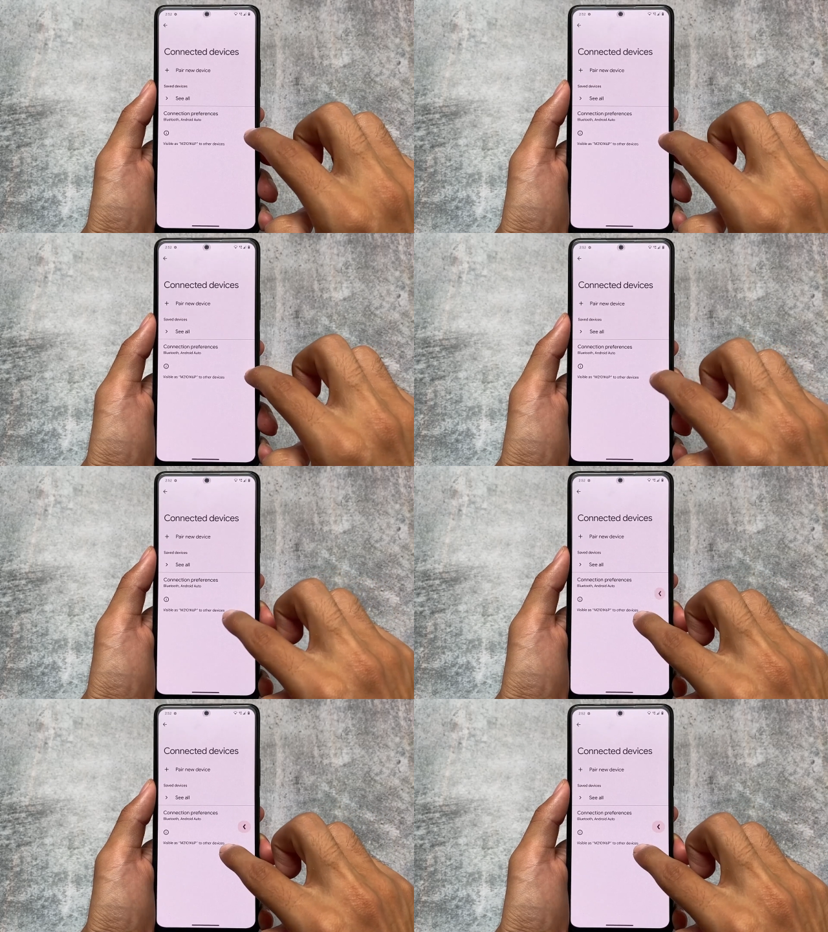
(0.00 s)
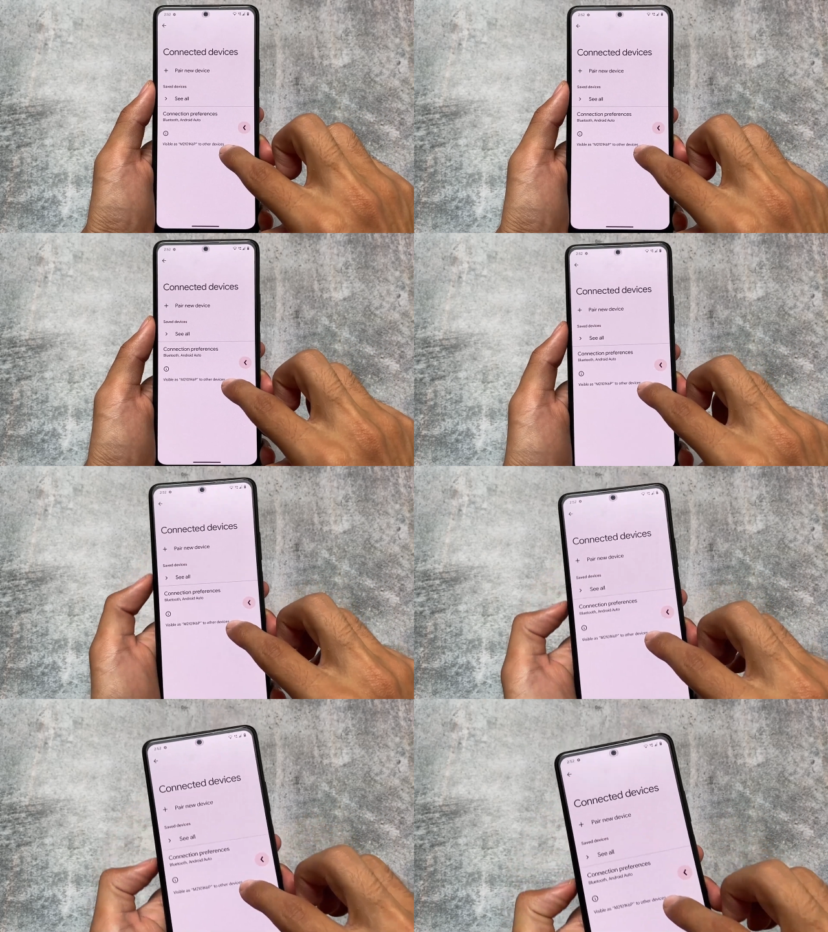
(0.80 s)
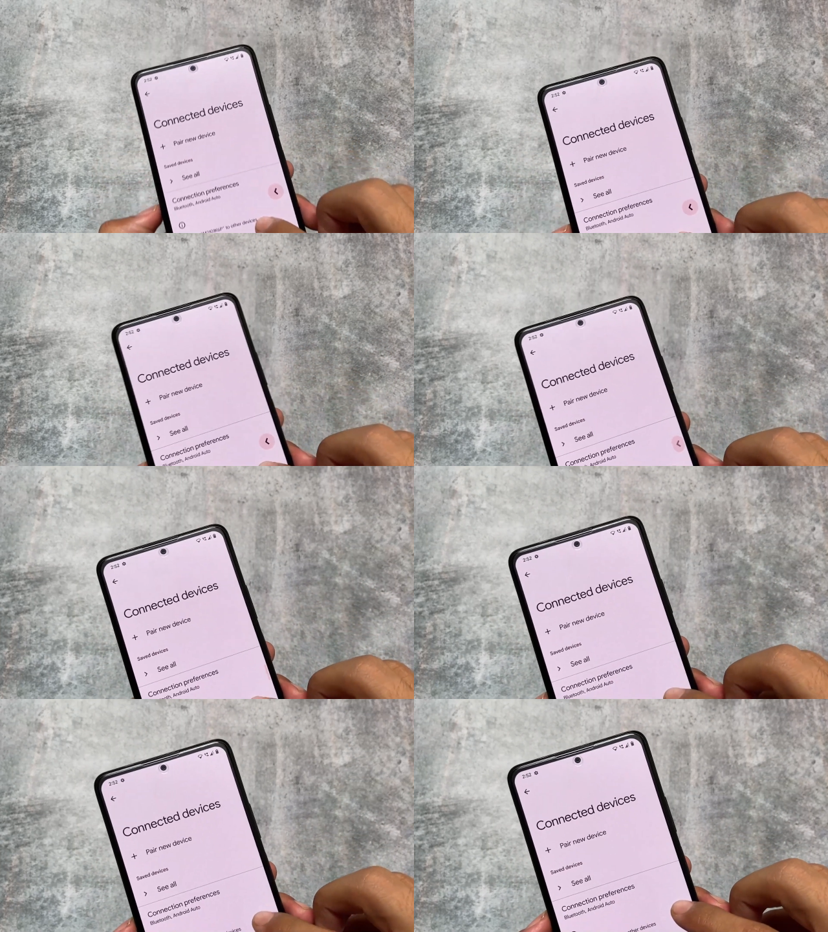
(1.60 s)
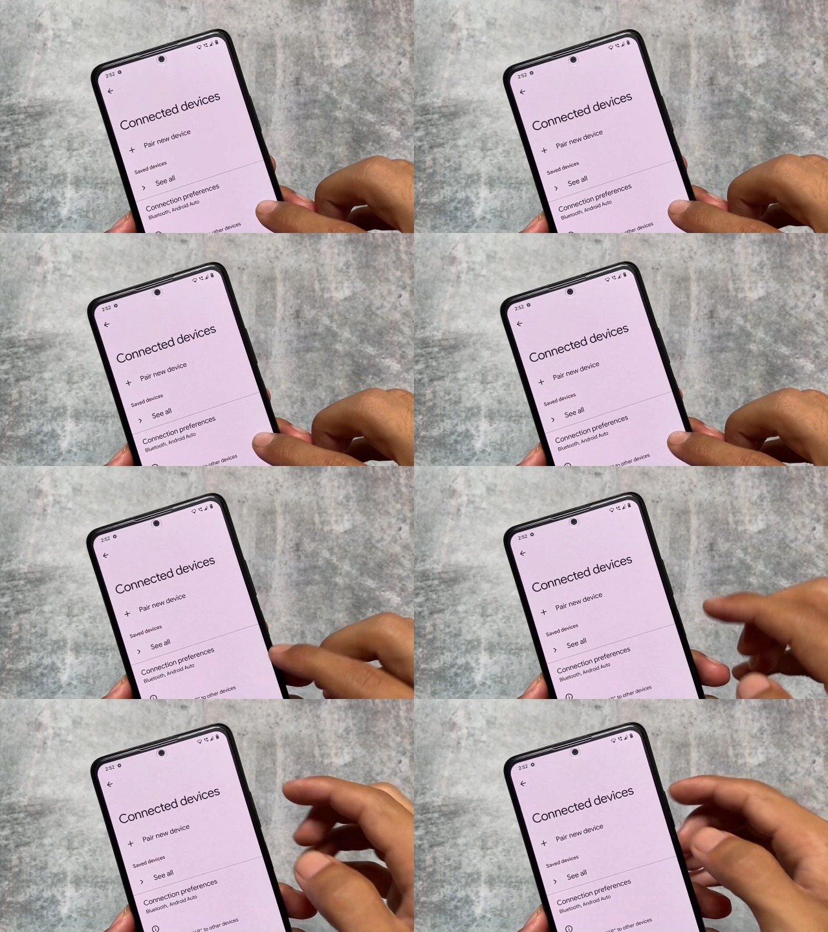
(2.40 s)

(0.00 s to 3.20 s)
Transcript: (no speaker visible)